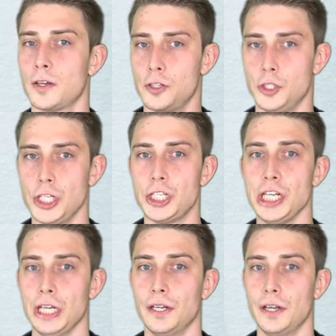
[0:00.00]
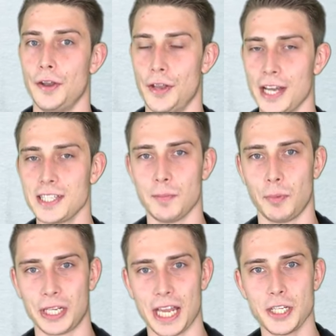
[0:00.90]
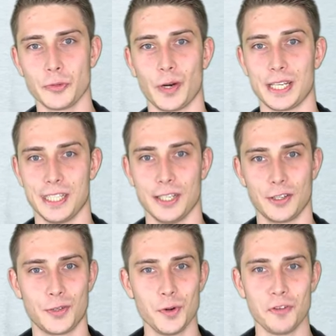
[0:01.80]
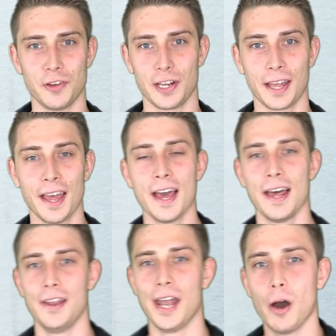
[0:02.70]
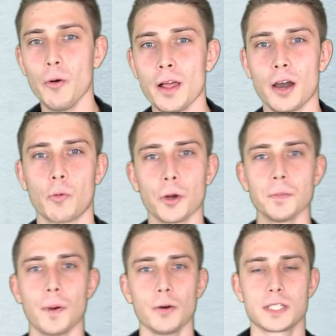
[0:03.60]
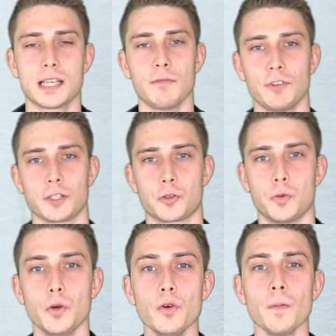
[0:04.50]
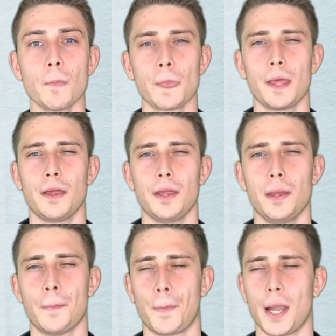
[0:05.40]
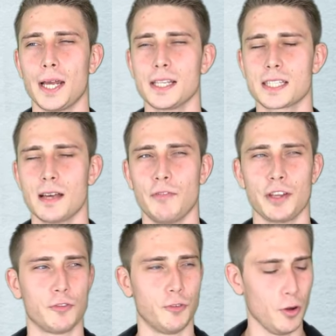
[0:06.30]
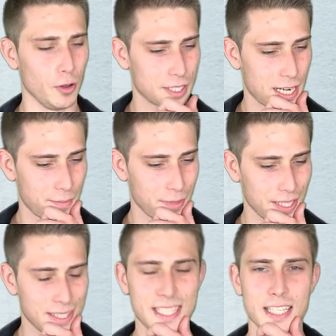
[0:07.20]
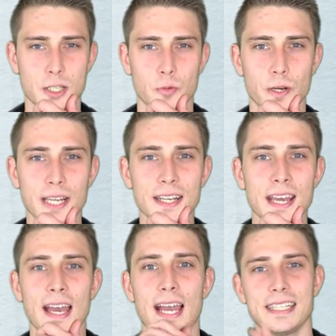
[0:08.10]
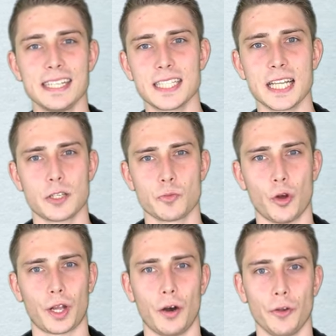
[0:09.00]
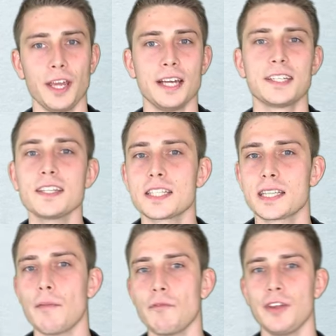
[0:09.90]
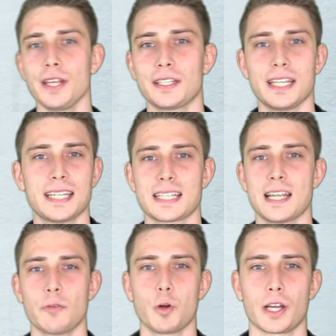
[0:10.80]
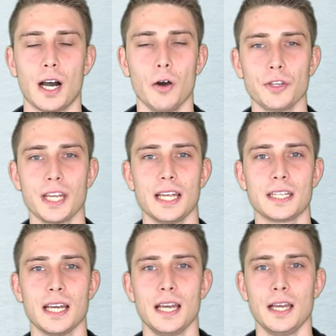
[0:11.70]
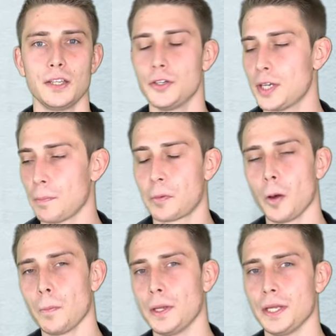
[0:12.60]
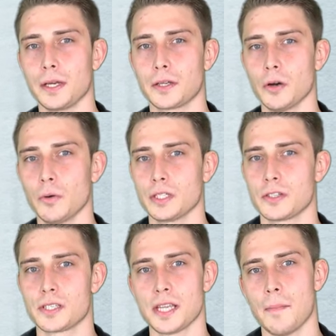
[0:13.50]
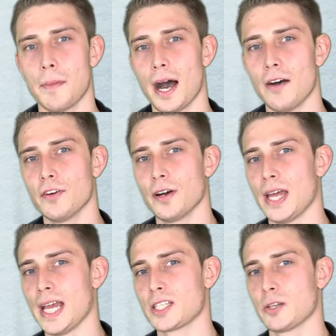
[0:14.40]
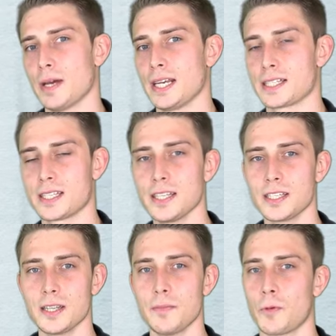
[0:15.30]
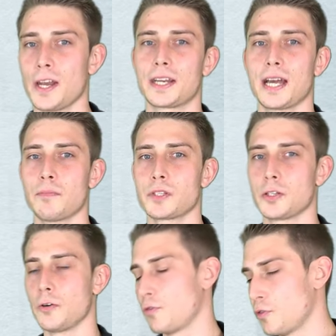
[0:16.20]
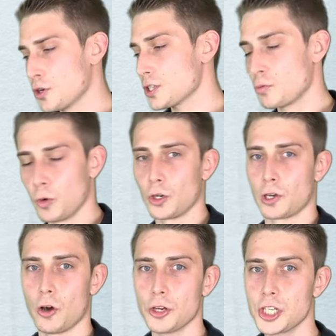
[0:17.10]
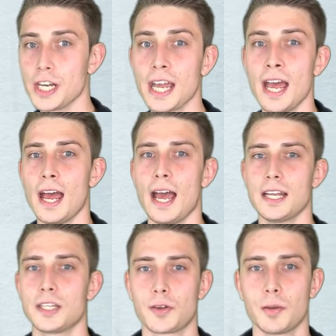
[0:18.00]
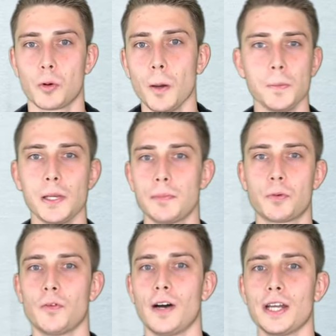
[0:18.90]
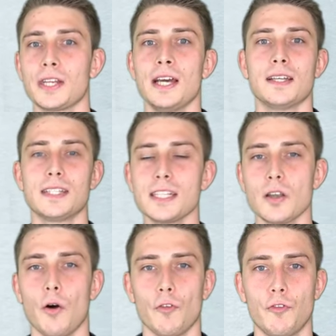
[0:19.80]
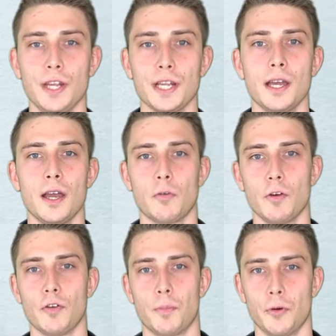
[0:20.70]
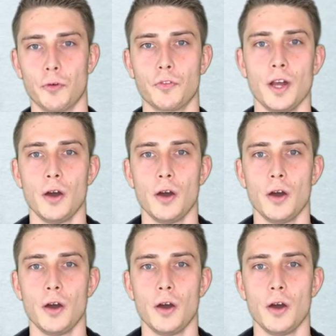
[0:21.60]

GG. Nice implication right here, true thing. Now, what about something true implying something false? I mean, this is weird and this doesn't work out. This is something that does not work out and you can probably go into some other axiomatic system when it comes to first order logic and you can probably provide this whole thing with a proof.